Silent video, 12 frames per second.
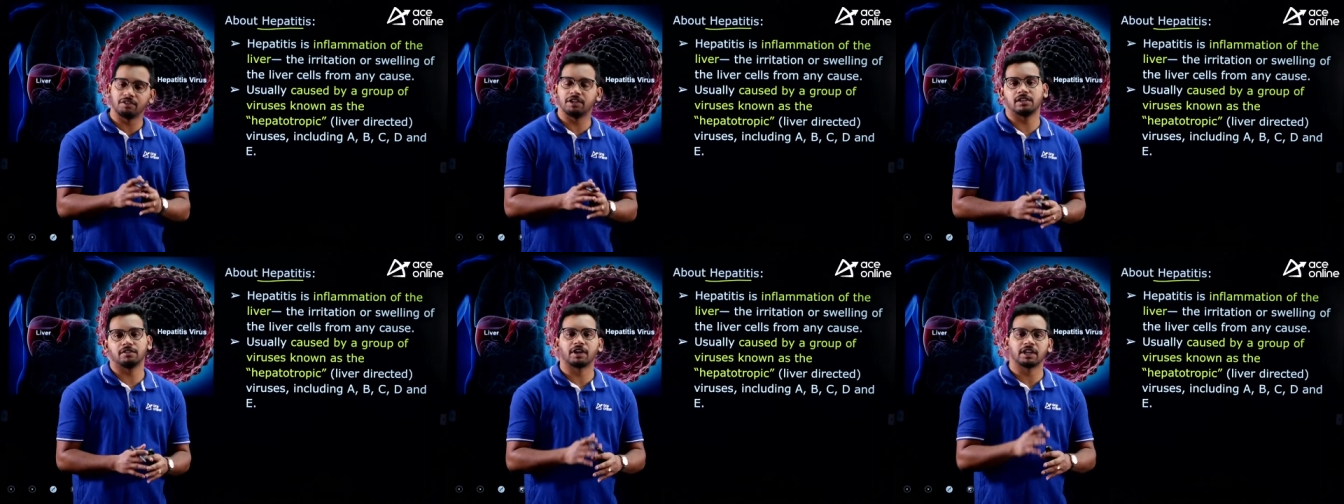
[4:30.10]
of
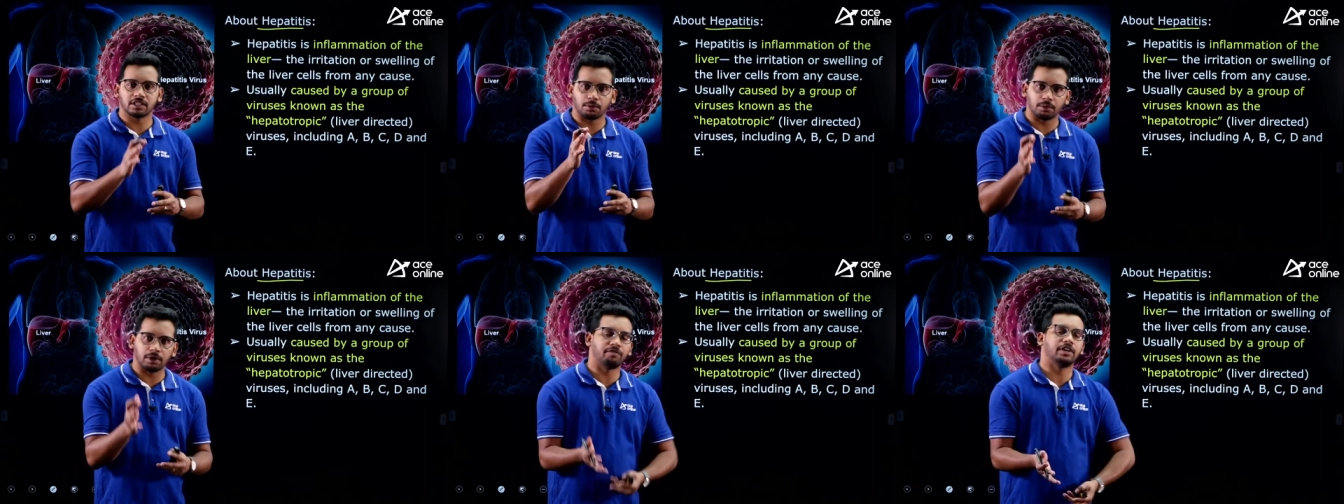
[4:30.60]
disease? For
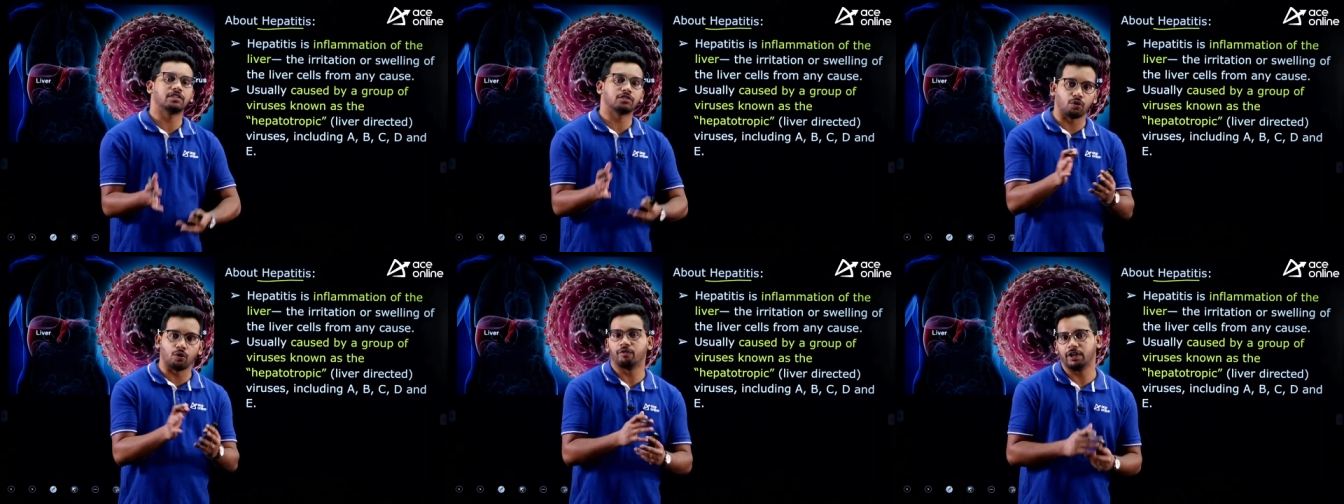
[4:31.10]
example, if it is
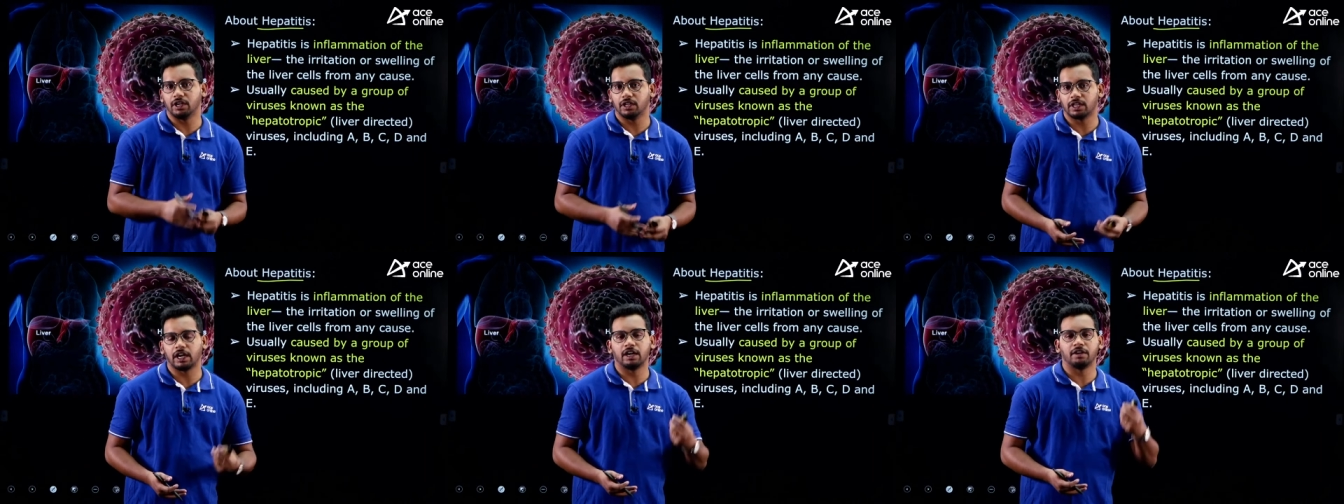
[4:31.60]
COVID,
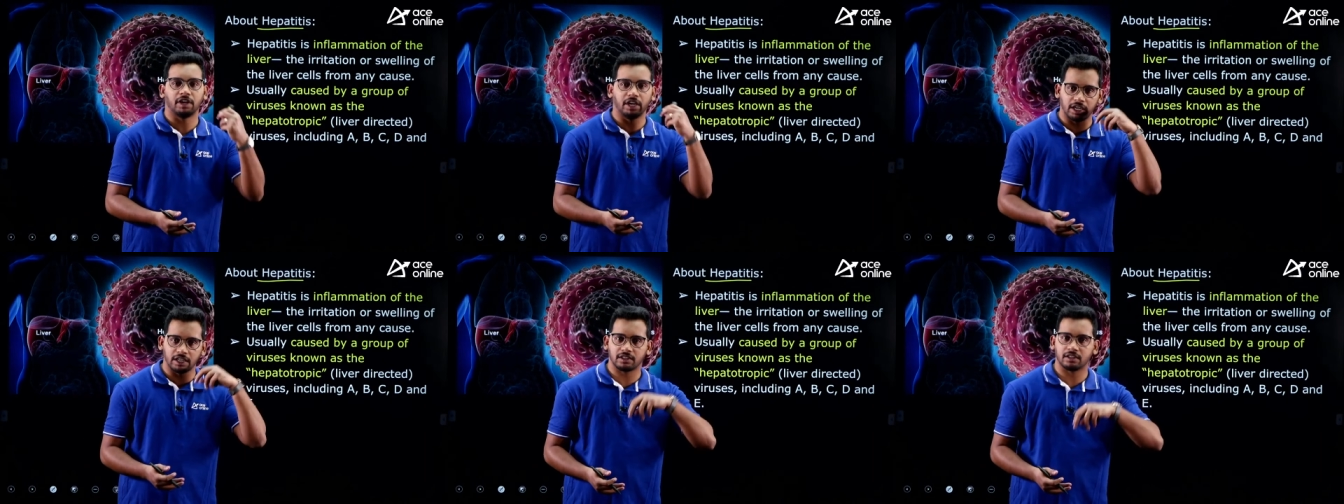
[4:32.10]
then if
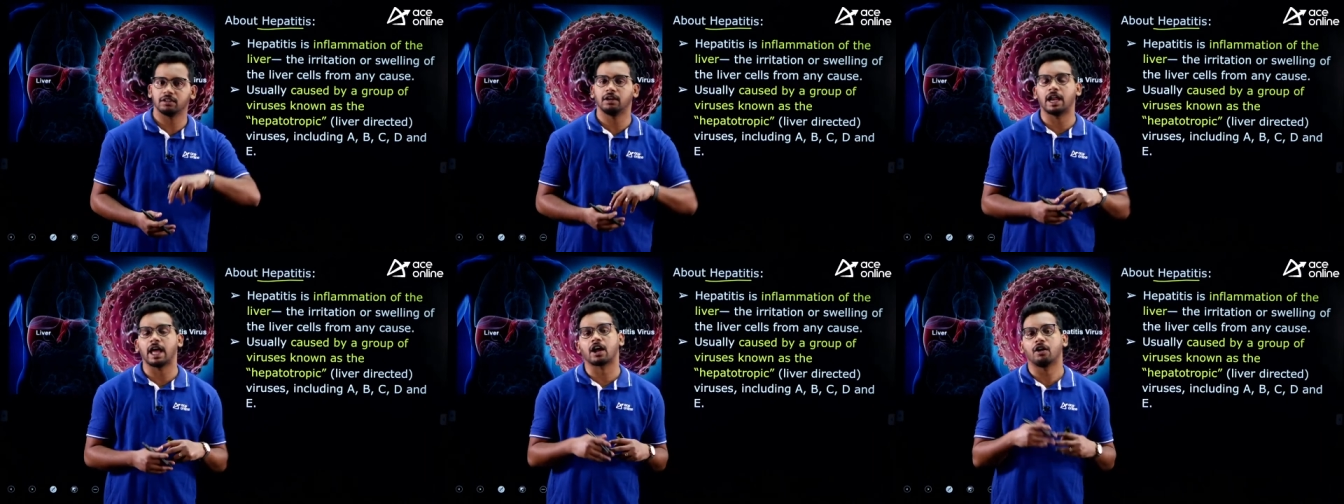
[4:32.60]
it is
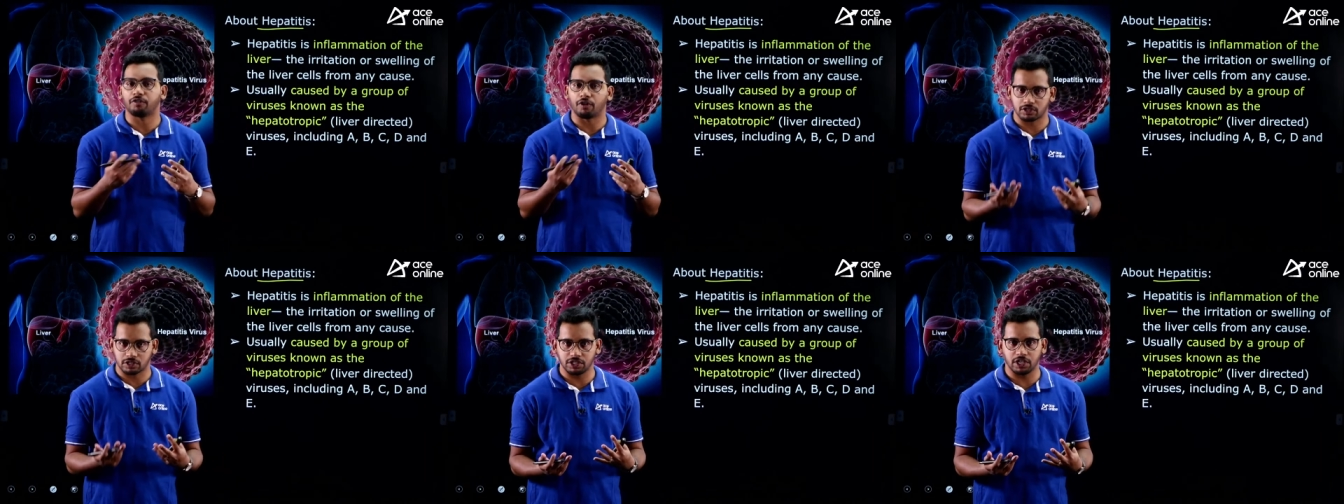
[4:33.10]
lack of
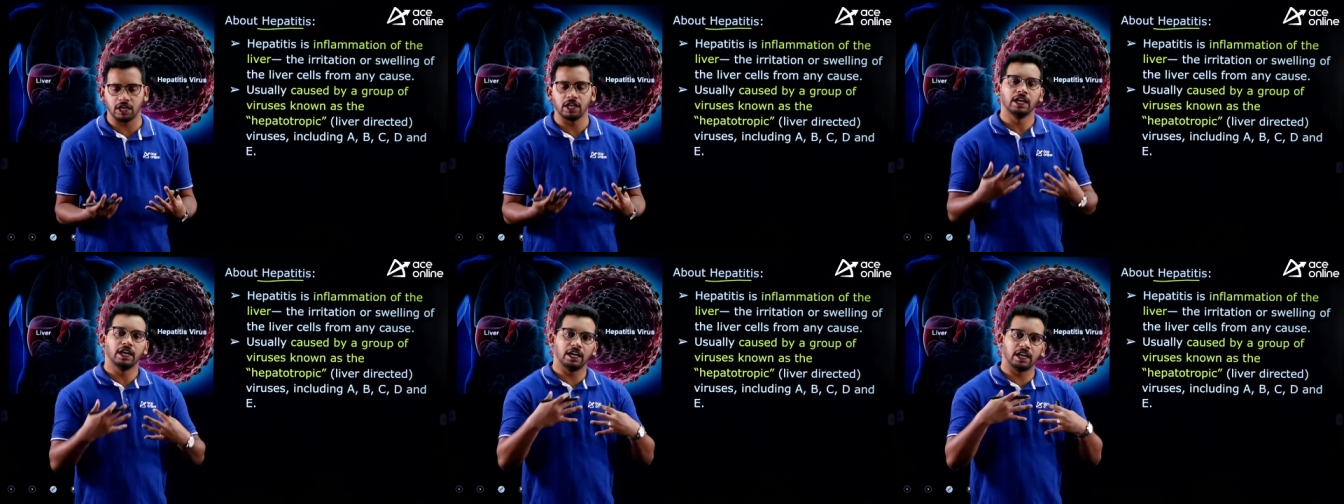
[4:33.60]
oxygen,
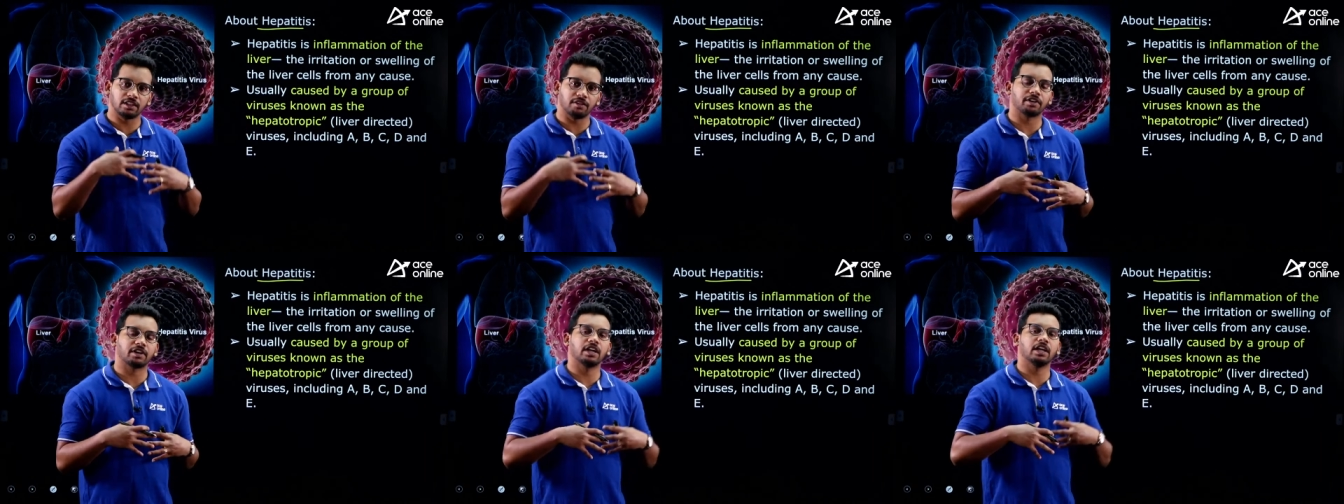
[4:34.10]
it is
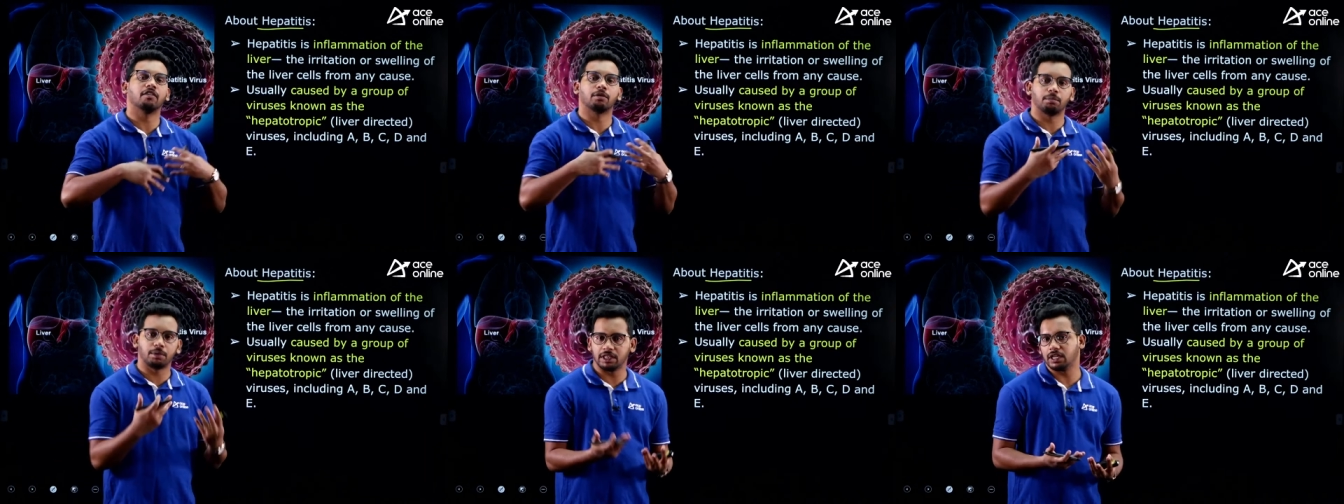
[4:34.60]
affecting our
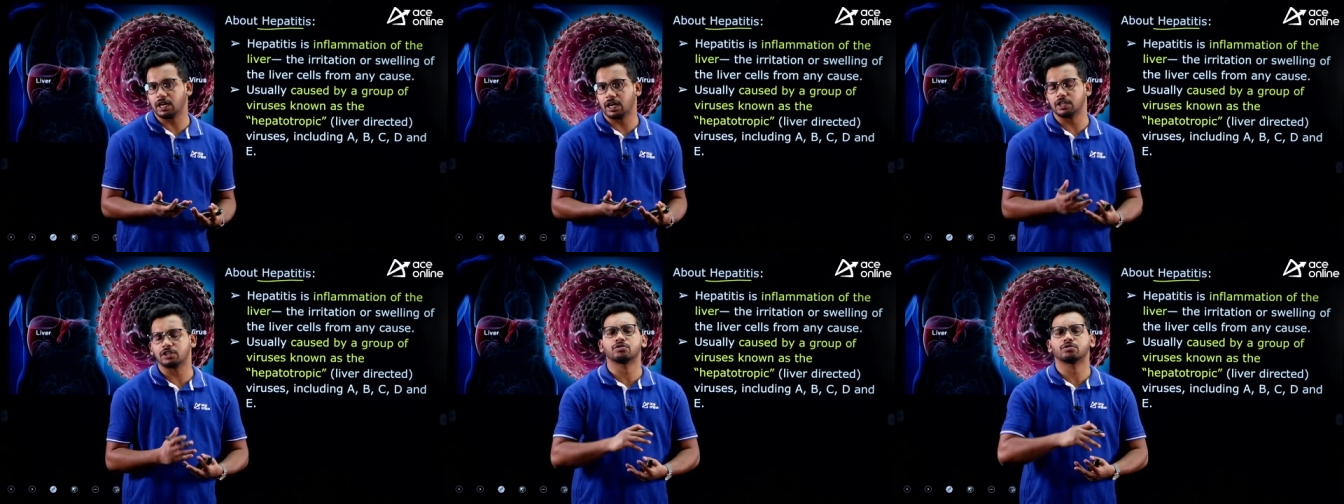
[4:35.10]
breathing condition.